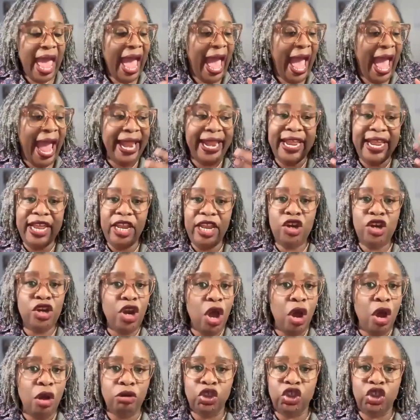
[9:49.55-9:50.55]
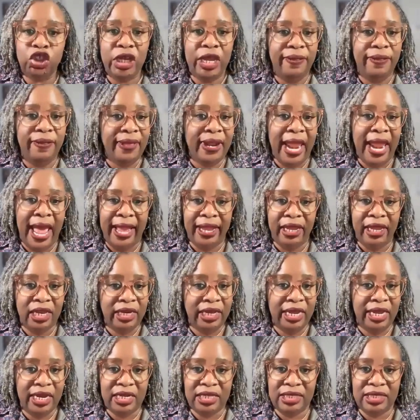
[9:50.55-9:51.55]
I didn't know, Jen, that I could
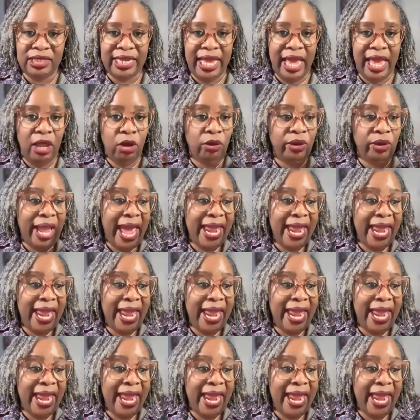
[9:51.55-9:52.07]
get a salary.